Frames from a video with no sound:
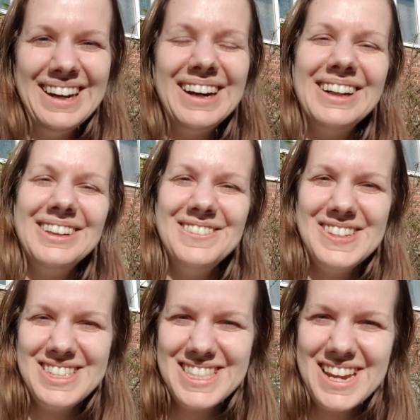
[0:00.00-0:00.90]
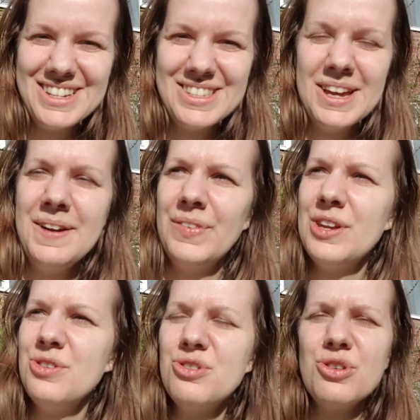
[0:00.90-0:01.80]
all of these things,
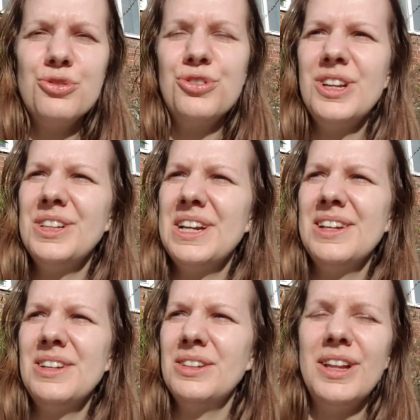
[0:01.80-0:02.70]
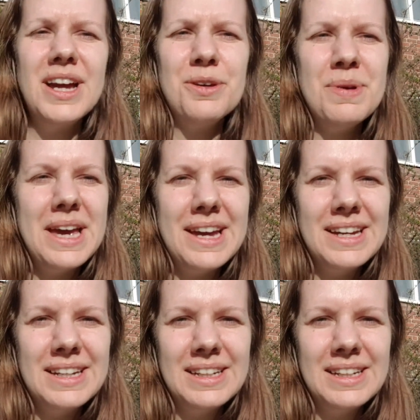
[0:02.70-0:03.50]
and you're just feeling like me,